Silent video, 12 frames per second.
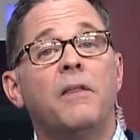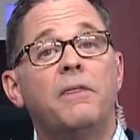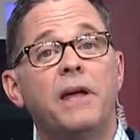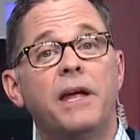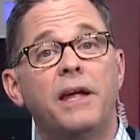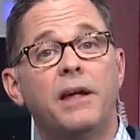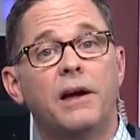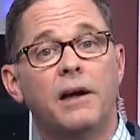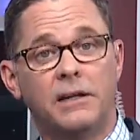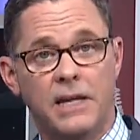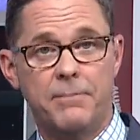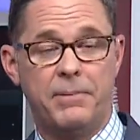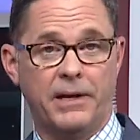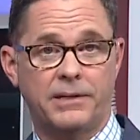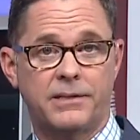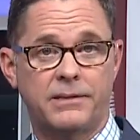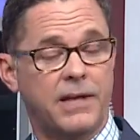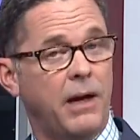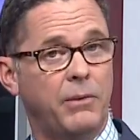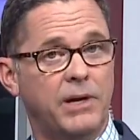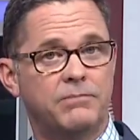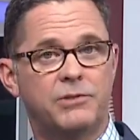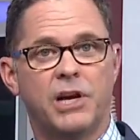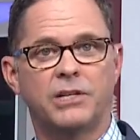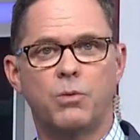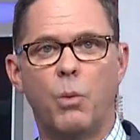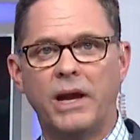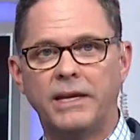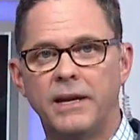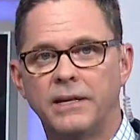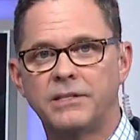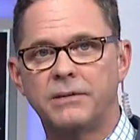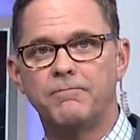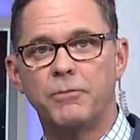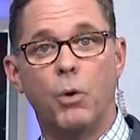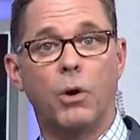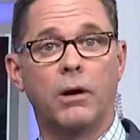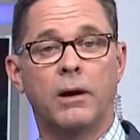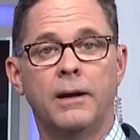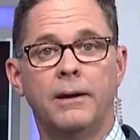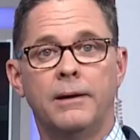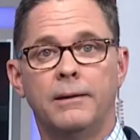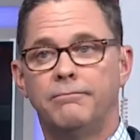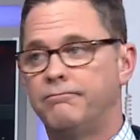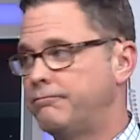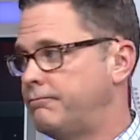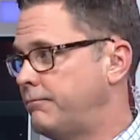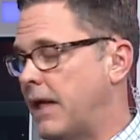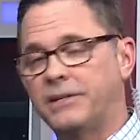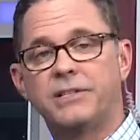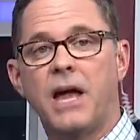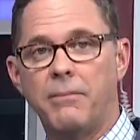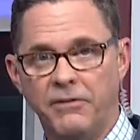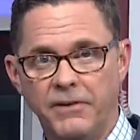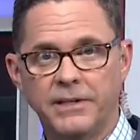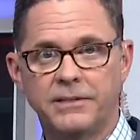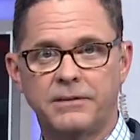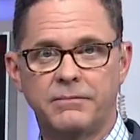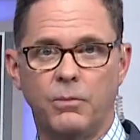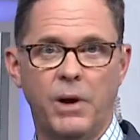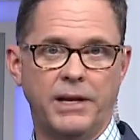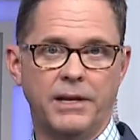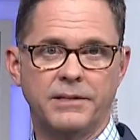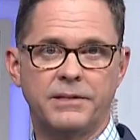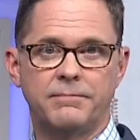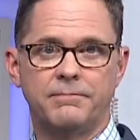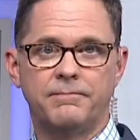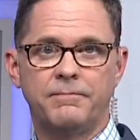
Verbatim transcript: the Olympics that we just witnessed, or that some of us witnessed.